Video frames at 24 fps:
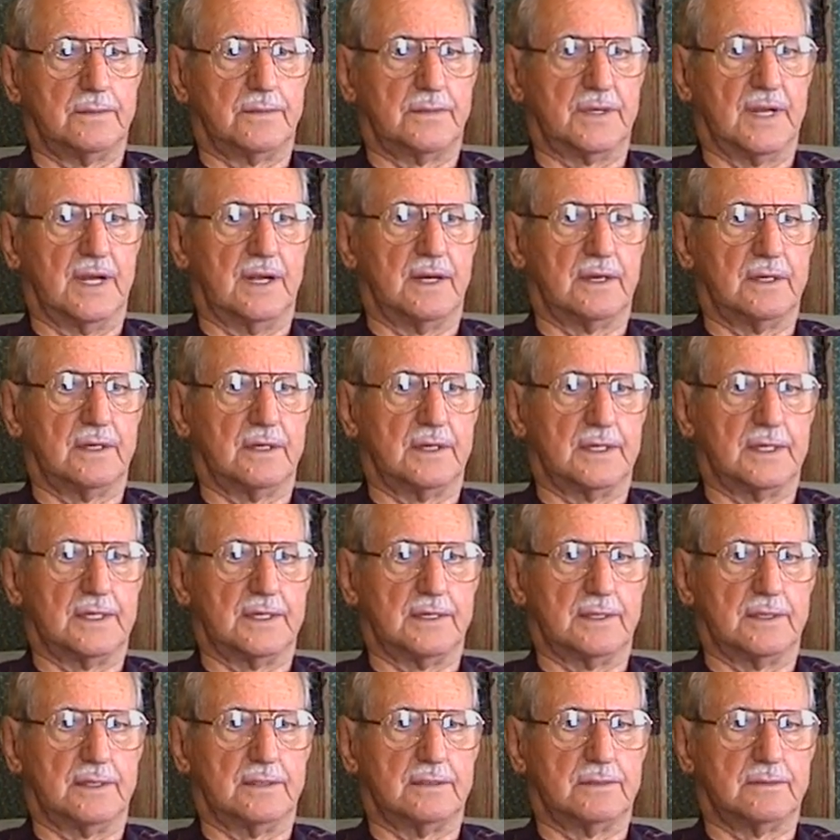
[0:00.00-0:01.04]
Then
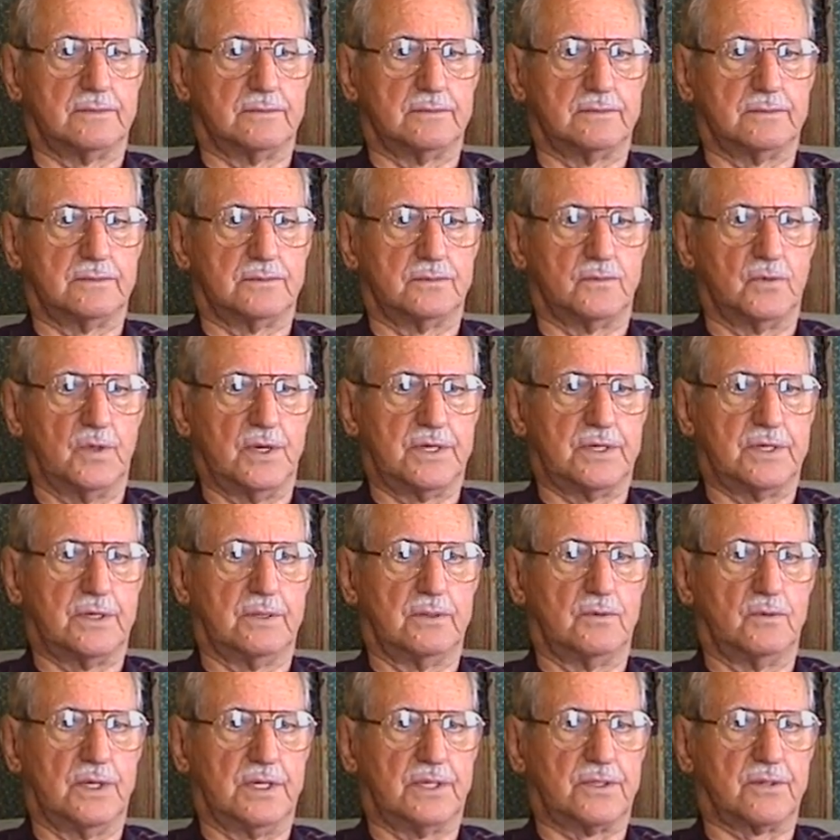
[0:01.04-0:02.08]
uh, we,
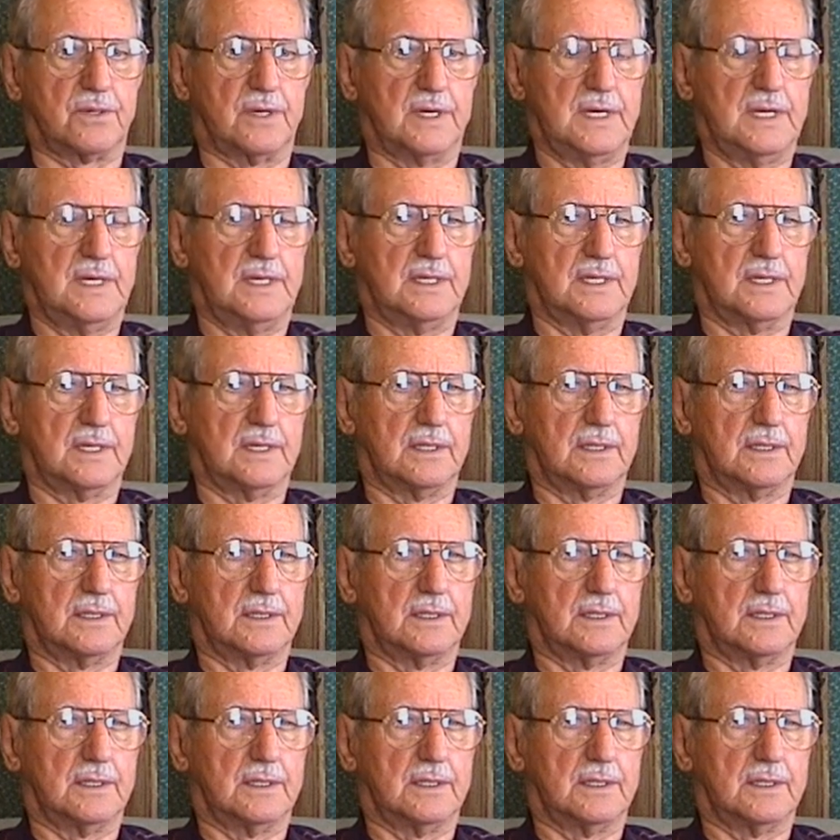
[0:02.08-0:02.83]
we trained